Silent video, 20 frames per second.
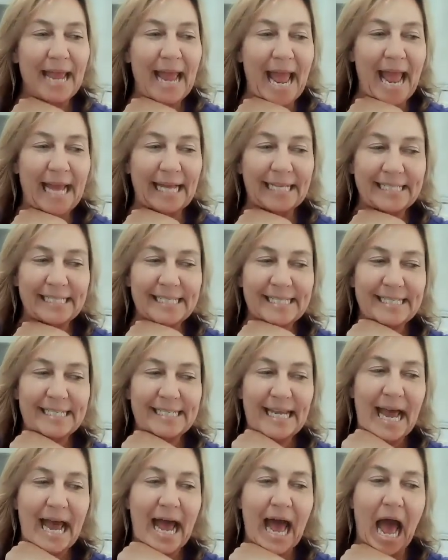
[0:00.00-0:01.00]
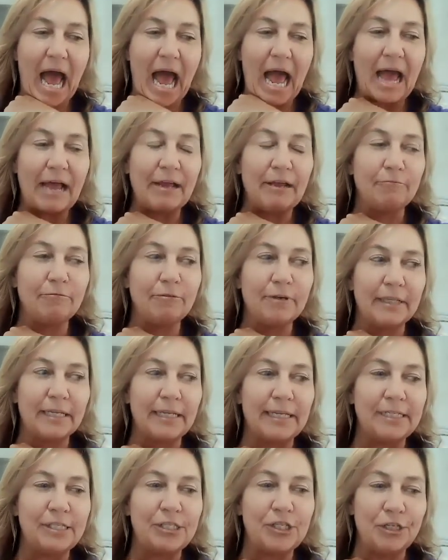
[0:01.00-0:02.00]
And I
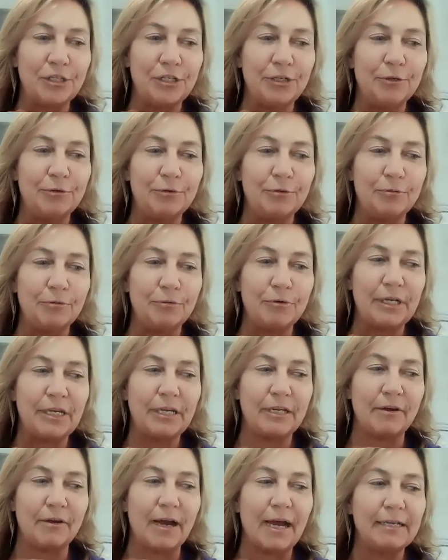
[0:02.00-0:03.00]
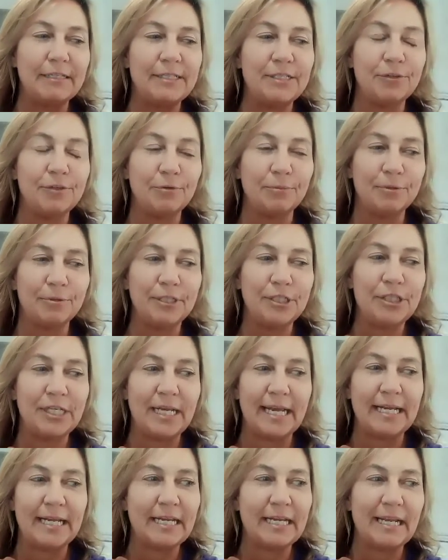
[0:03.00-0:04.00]
really do, I do
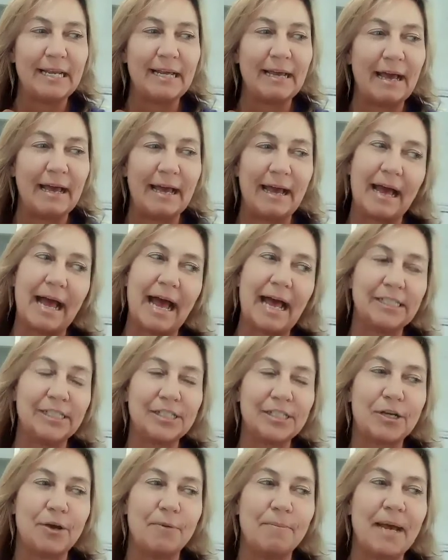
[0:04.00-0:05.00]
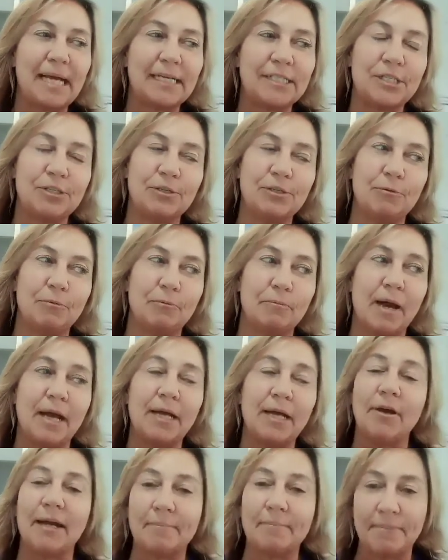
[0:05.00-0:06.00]
appreciate. I just go back to
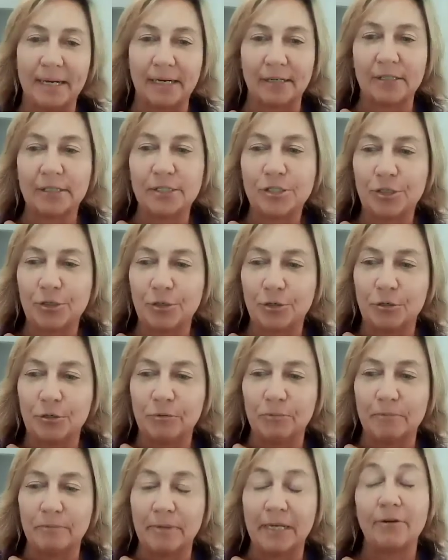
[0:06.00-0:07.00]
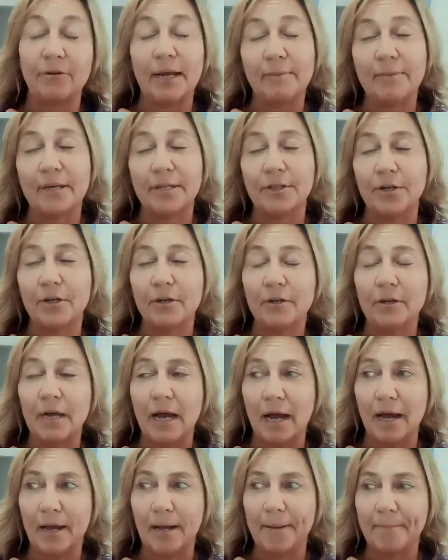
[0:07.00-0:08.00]
my grandparents, my grandmother,
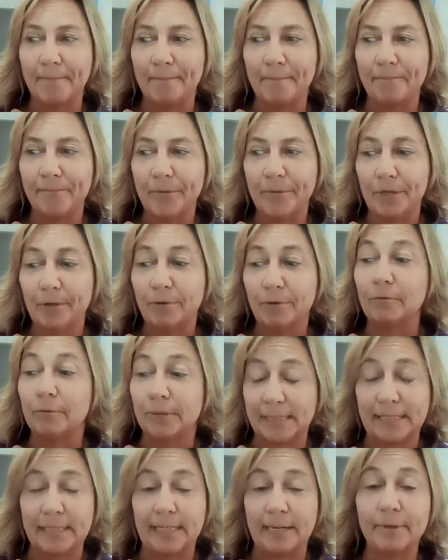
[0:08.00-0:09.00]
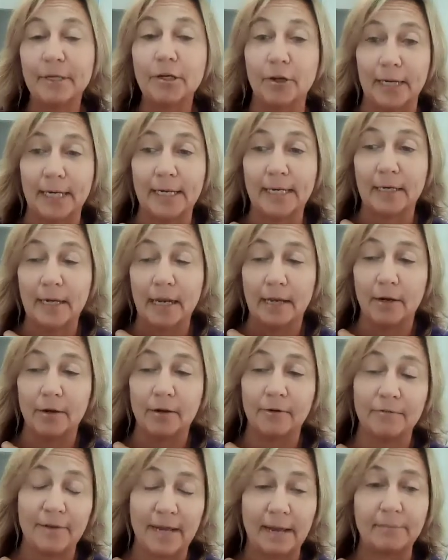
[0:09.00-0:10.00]
who was an immigrant, and
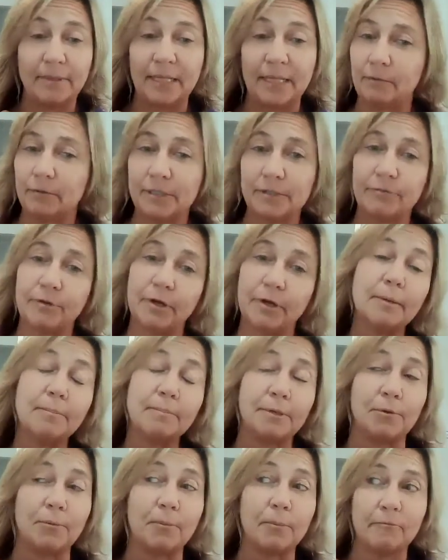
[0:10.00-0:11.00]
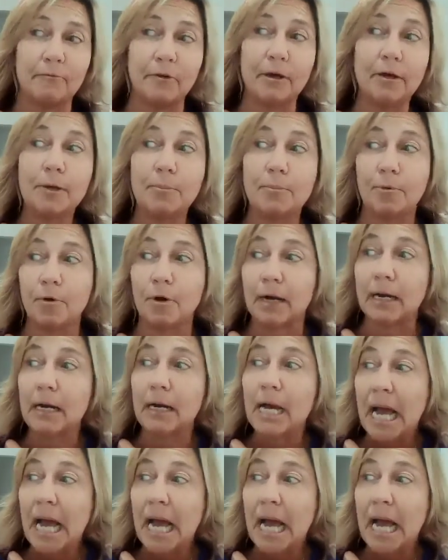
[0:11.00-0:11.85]
her family was very poor,